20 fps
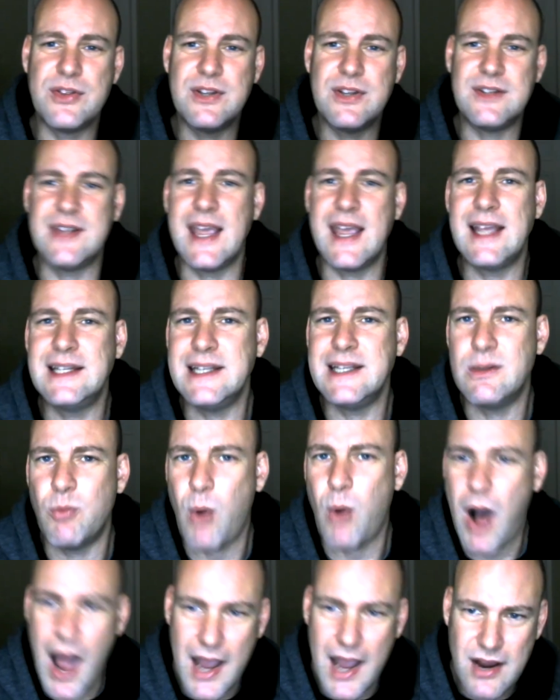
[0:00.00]
Daily
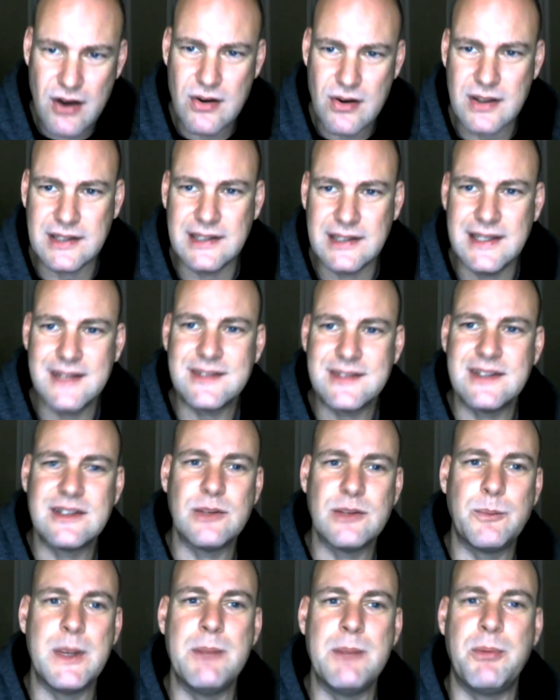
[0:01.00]
Wire and listen
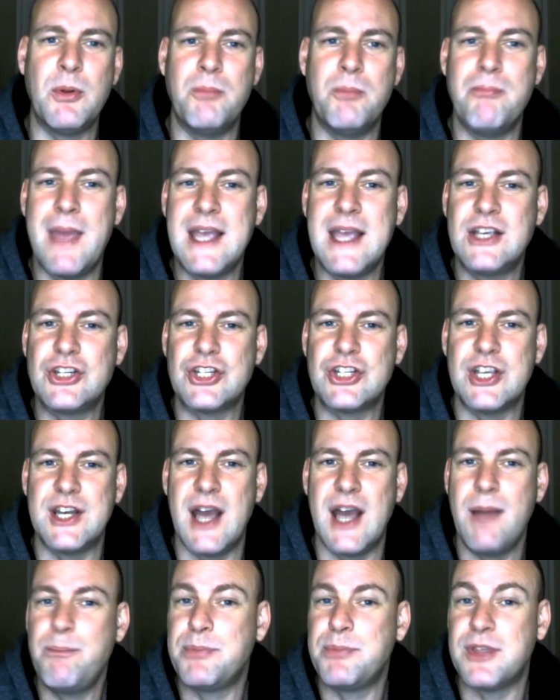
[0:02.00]
to people make shit
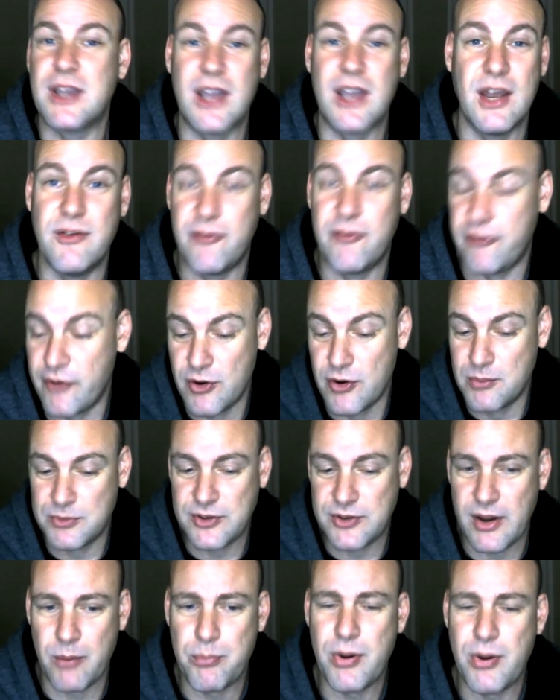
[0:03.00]
up that confirms
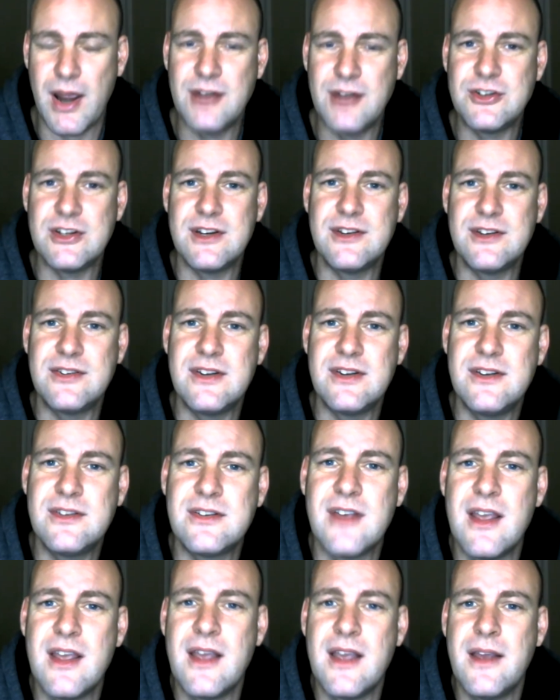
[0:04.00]
their
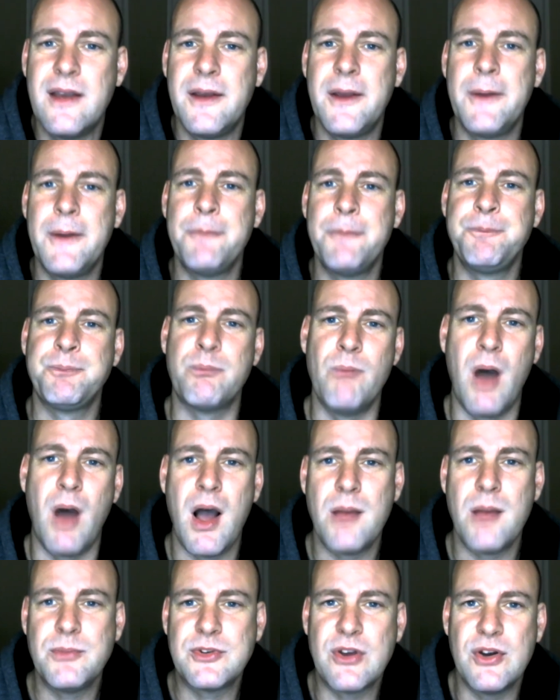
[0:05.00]
prejudices.
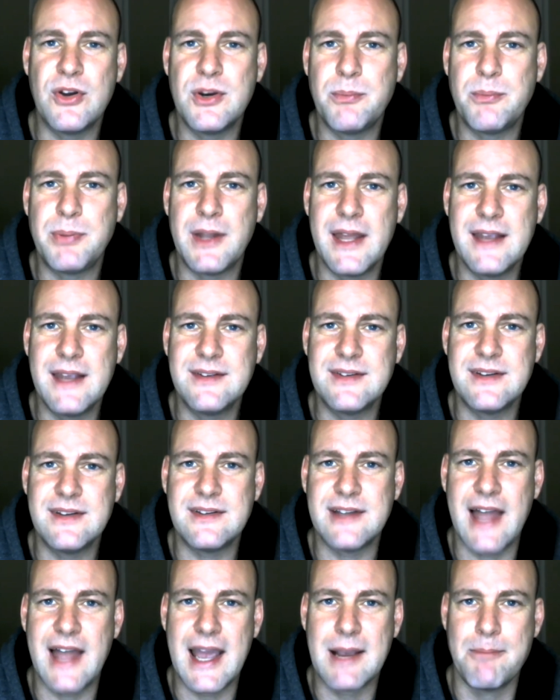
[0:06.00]
Moms go to
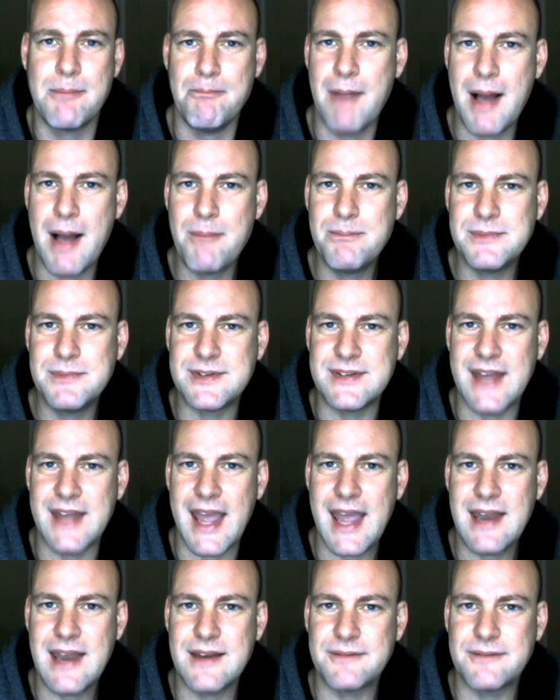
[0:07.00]
places like Mumsnet